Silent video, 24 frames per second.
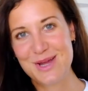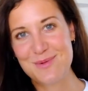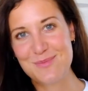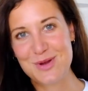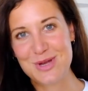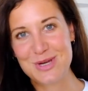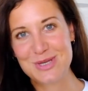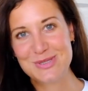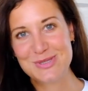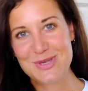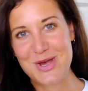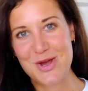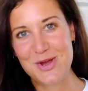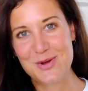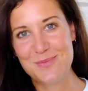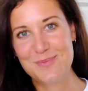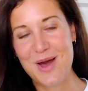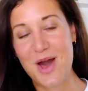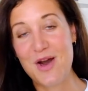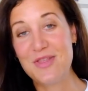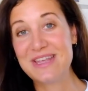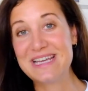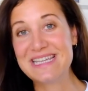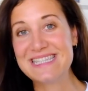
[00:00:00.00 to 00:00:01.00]
I'm going to talk
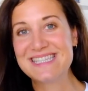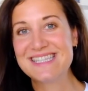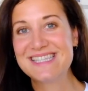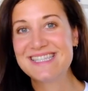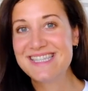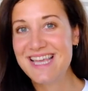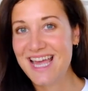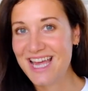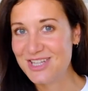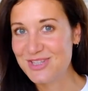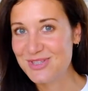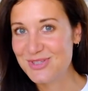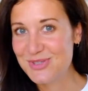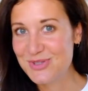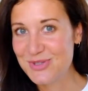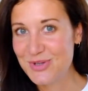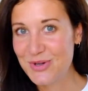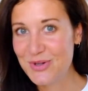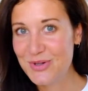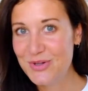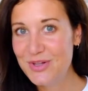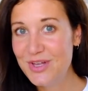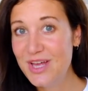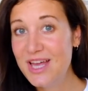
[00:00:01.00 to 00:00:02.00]
about is
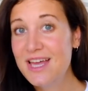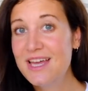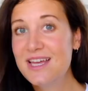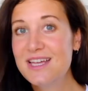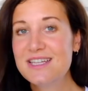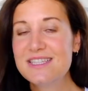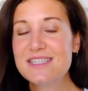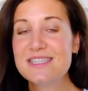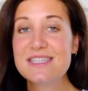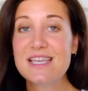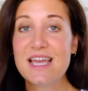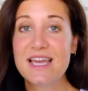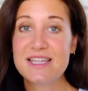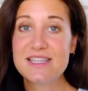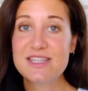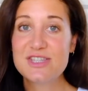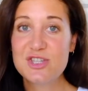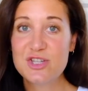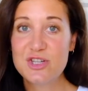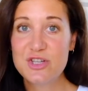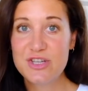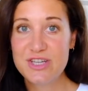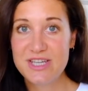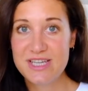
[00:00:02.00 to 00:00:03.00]
Tencel.
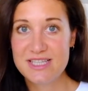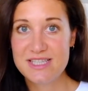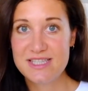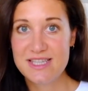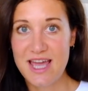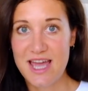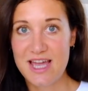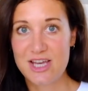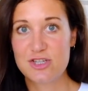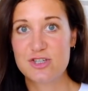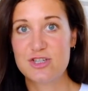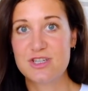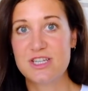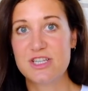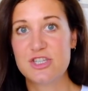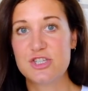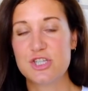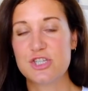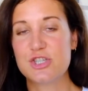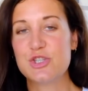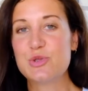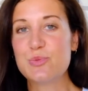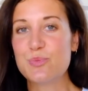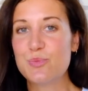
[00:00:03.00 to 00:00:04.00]
Tencel is actually
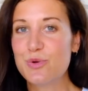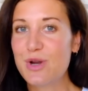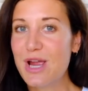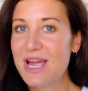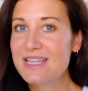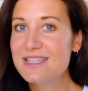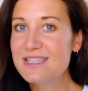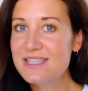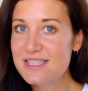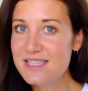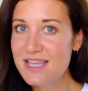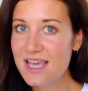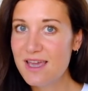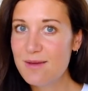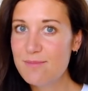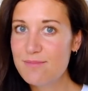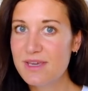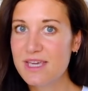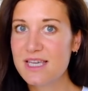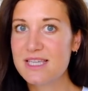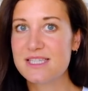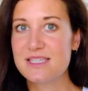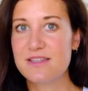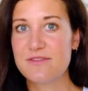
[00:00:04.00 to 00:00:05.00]
just the brand's name
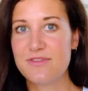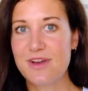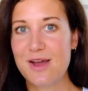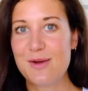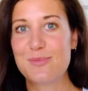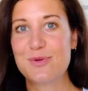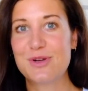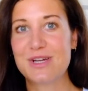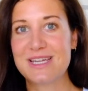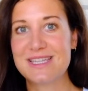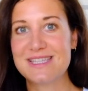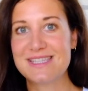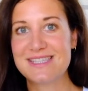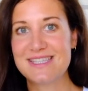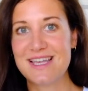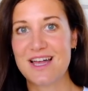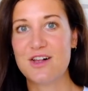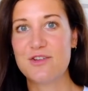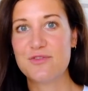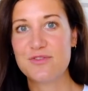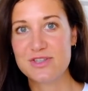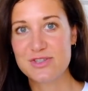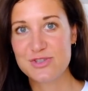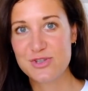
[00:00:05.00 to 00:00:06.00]
because the fabric
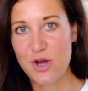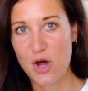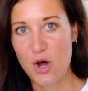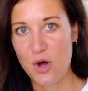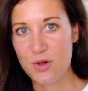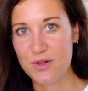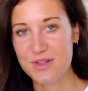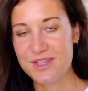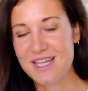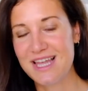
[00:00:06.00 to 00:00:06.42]
itself is called